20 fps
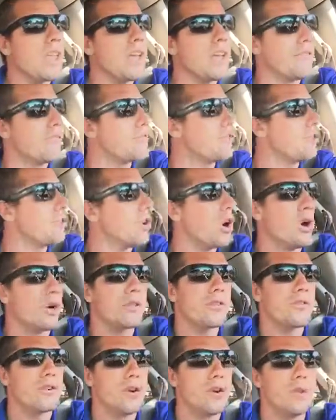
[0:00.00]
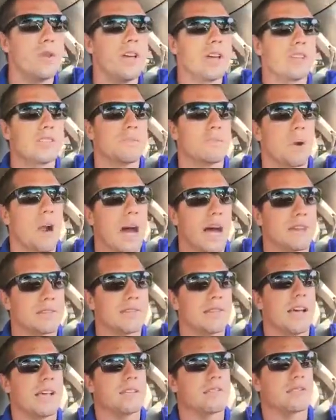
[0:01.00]
if you go through this
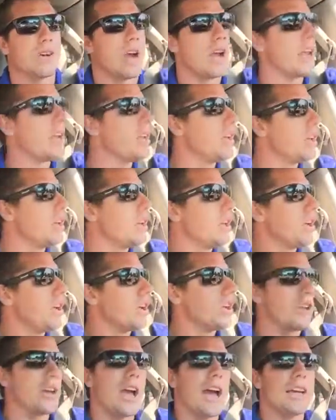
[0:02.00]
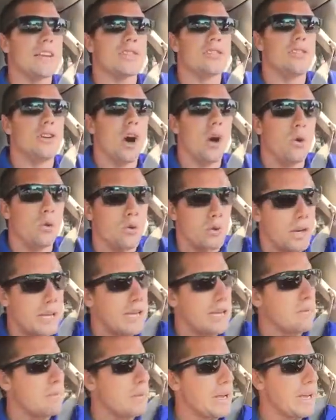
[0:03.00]
process, right? You guys don't
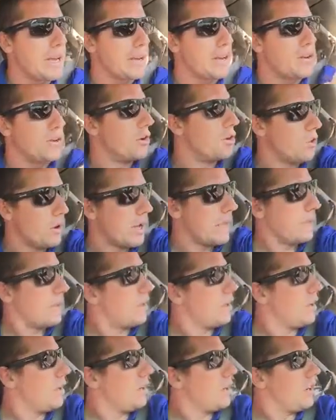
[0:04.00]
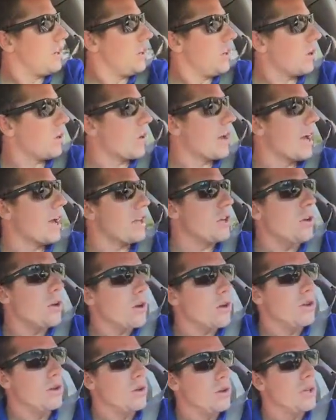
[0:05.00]
need me to do it, okay? You
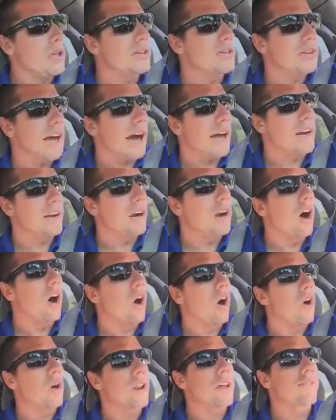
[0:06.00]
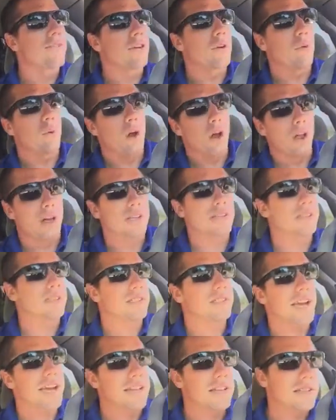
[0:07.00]
can do this on your own if you're willing
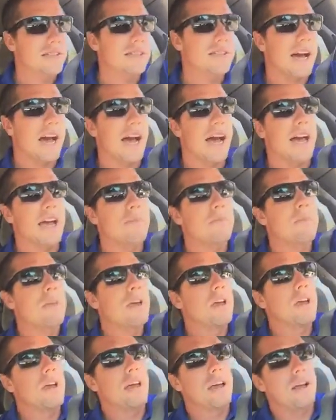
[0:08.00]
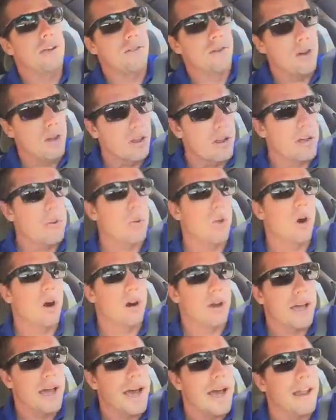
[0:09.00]
to take the time and really
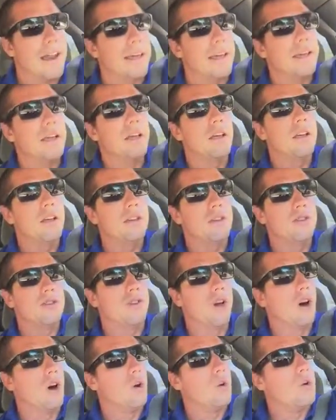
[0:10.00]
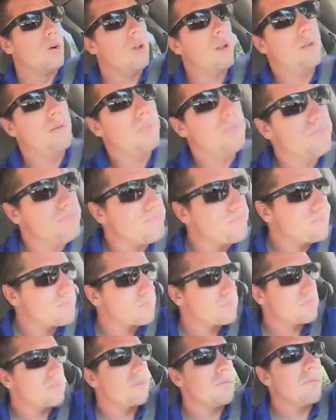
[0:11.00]
work at it. So,
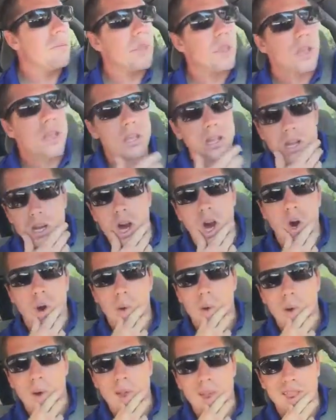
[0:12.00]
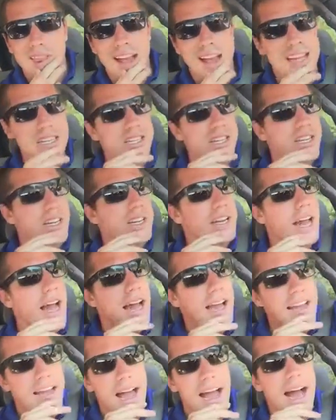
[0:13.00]
you know, Legend
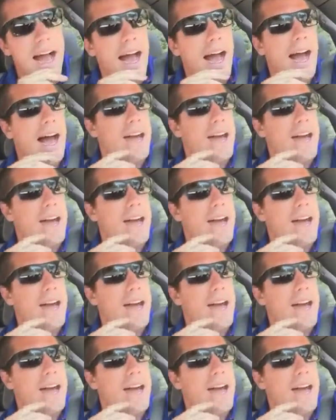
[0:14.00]
I got